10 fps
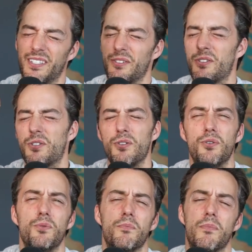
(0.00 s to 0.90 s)
There's
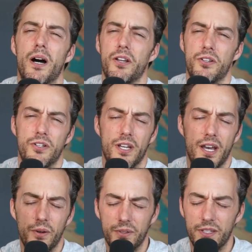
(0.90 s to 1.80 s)
too much
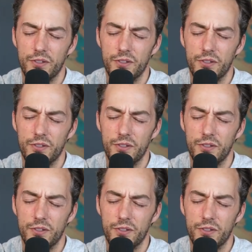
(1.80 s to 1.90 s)
out.